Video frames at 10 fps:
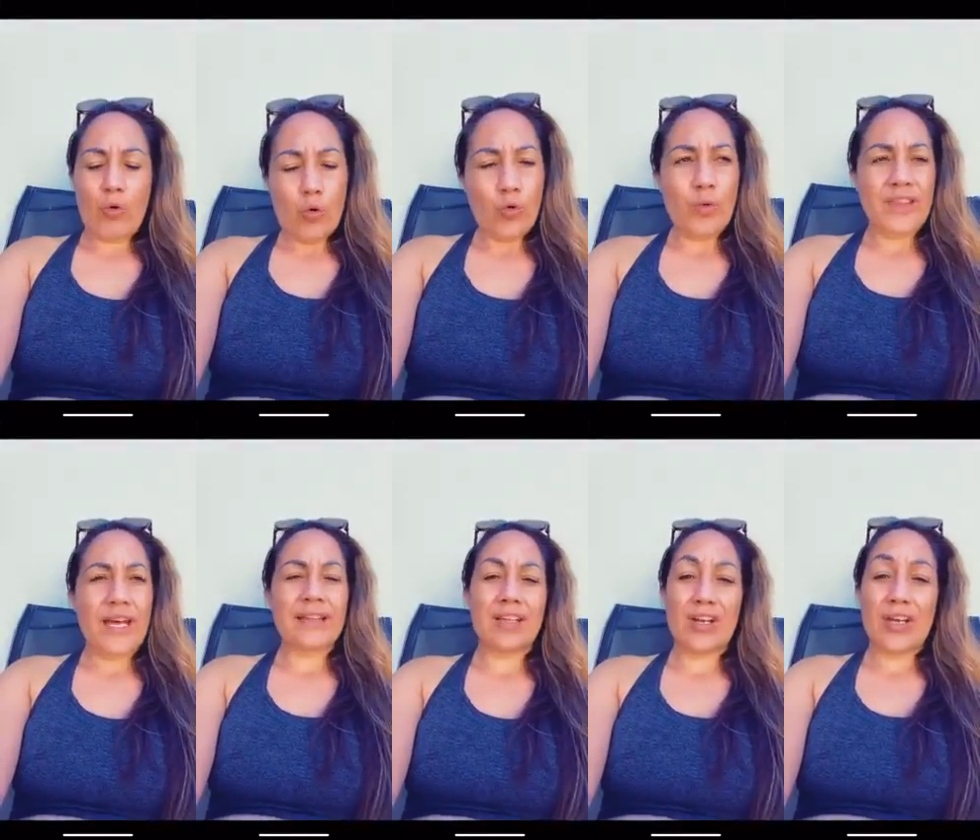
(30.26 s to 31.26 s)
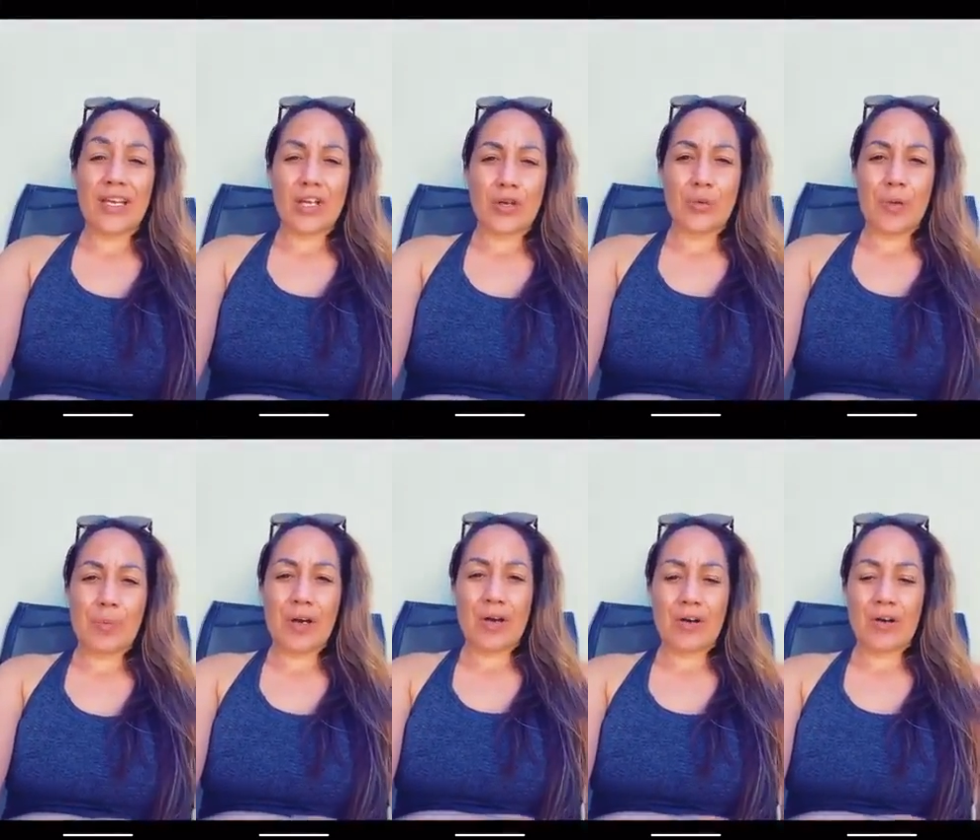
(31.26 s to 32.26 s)
all with the underlying
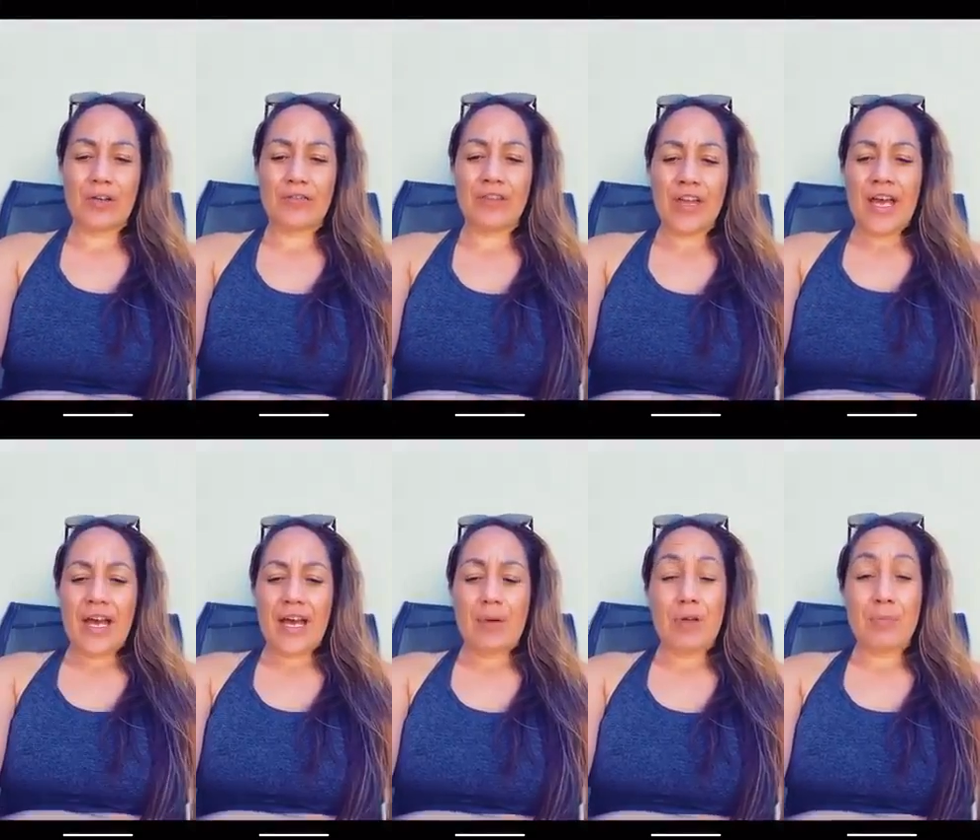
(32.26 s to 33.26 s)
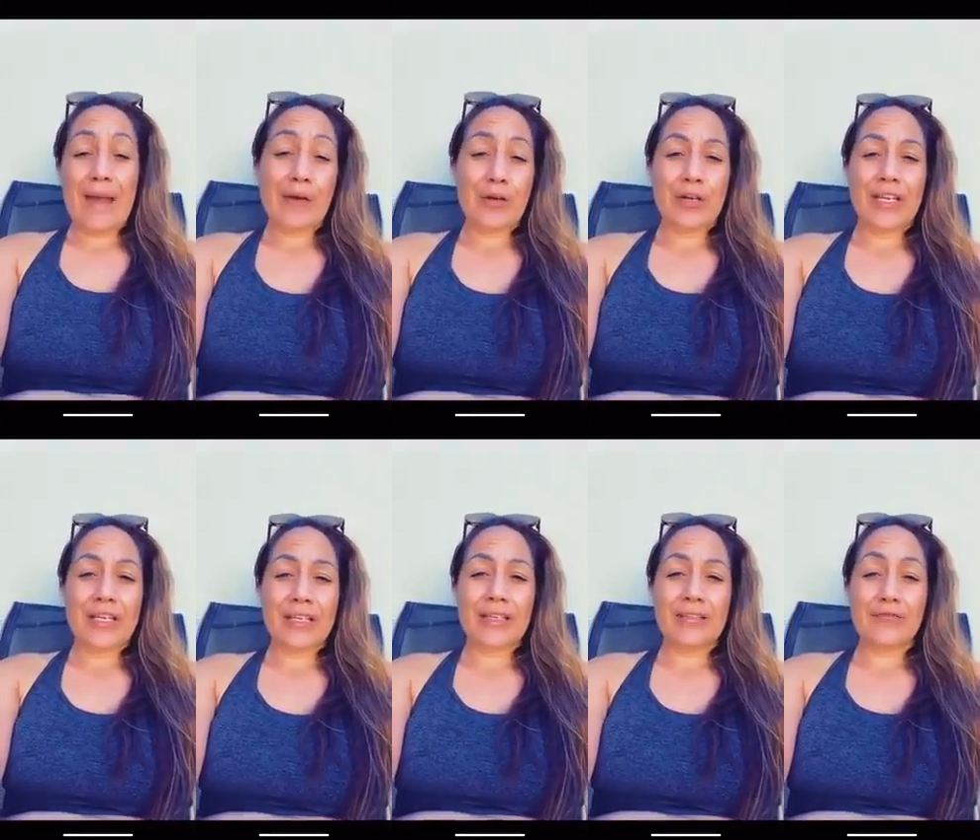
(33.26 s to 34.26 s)
kaupapa of
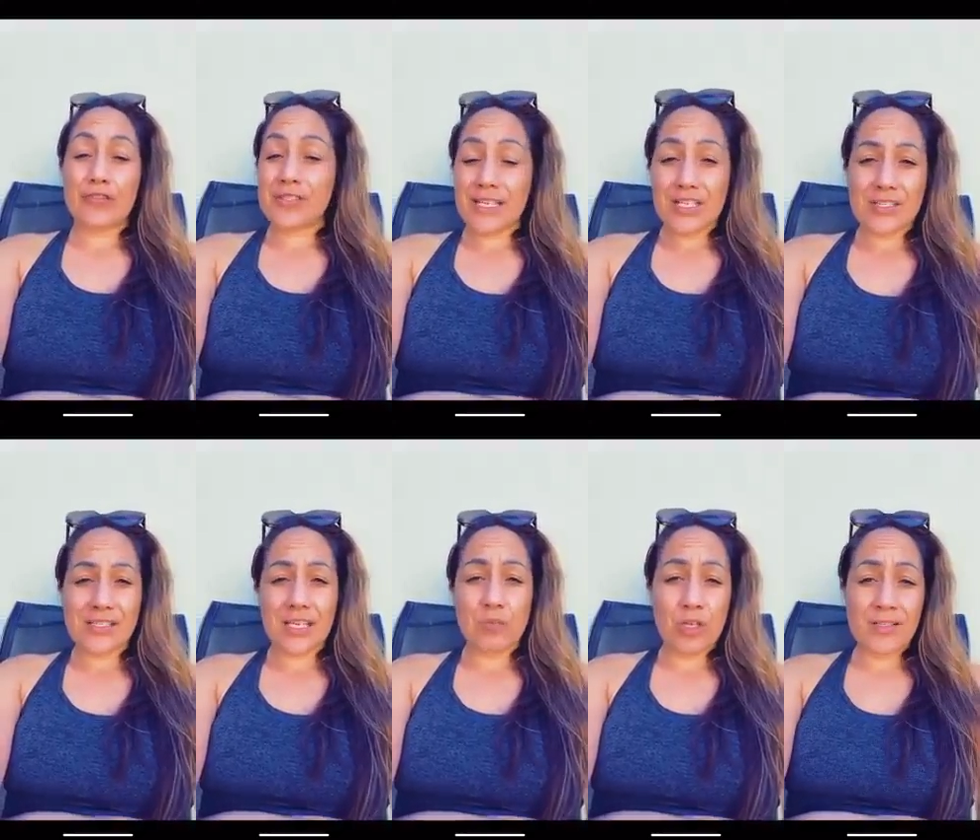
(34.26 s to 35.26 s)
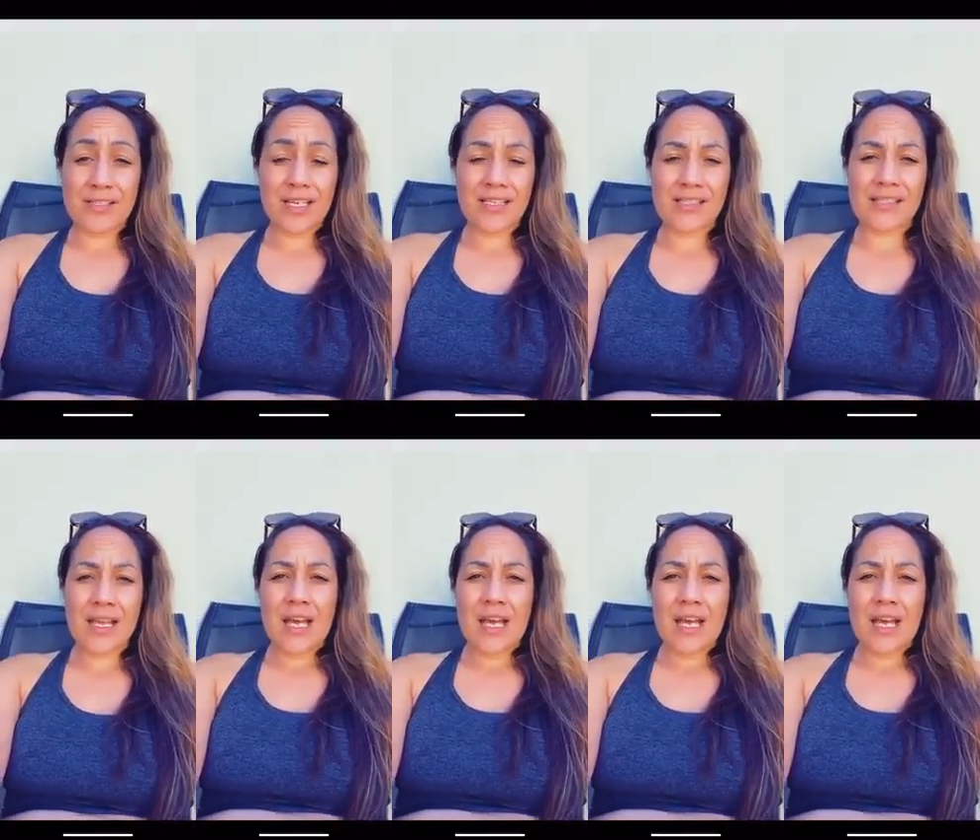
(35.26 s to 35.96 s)
empowering First Nations communities,